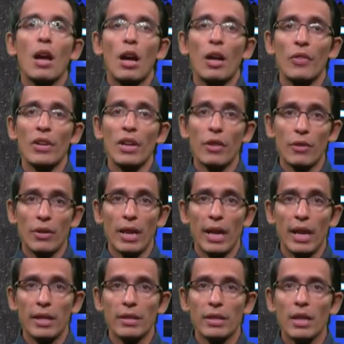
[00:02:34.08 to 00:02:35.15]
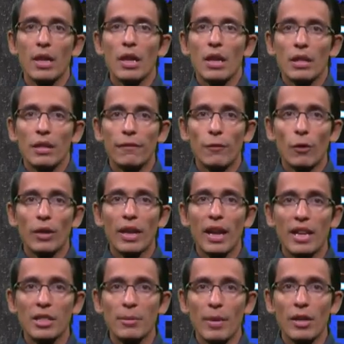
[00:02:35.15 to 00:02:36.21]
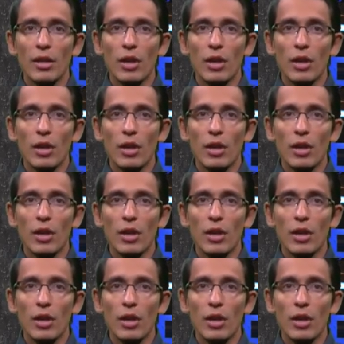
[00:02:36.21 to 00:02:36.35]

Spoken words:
On the other hand, the forecast might